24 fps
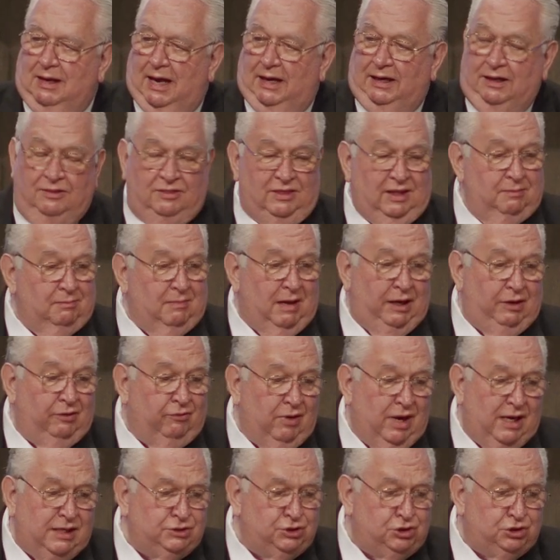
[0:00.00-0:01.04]
I didn't think my
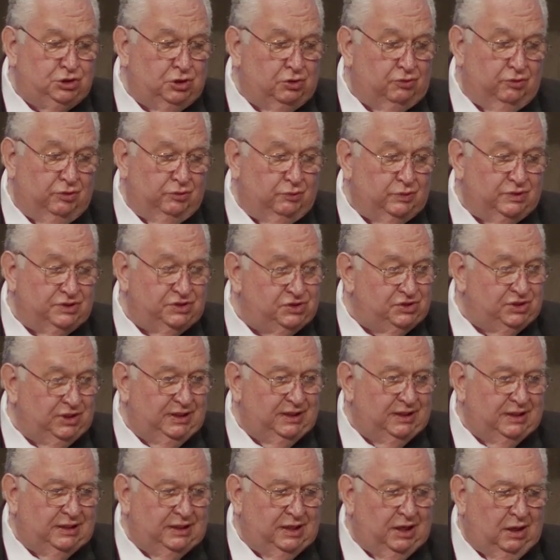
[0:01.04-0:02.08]
grandchildren would
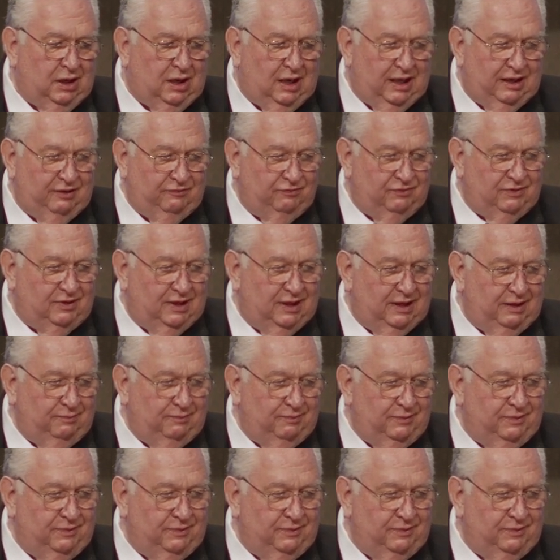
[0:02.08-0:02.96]
see it in their lifetime.